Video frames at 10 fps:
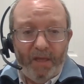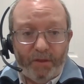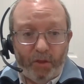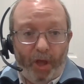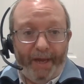
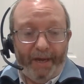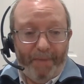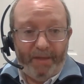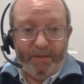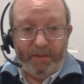The law got
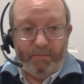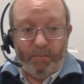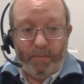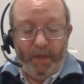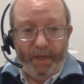amended
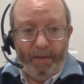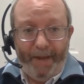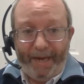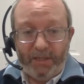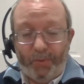
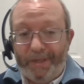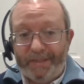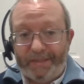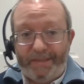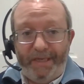back in
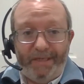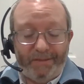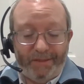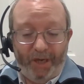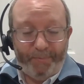
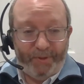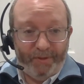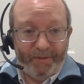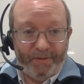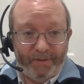2016 to up
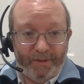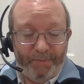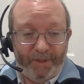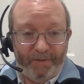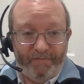the
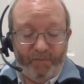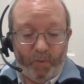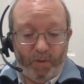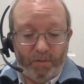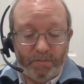limit
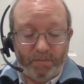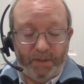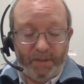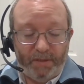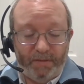for
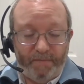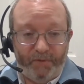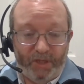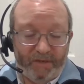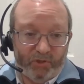the
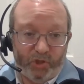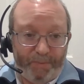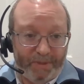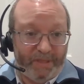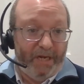individual
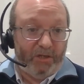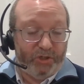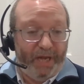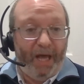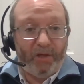shipments to
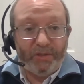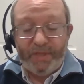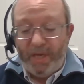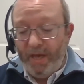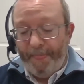
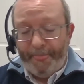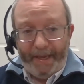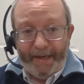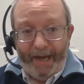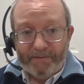$800,
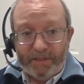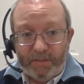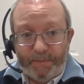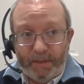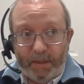and obviously
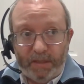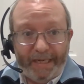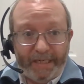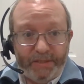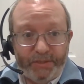there's been a
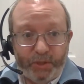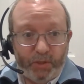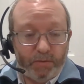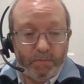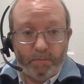lot of
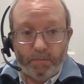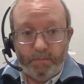concern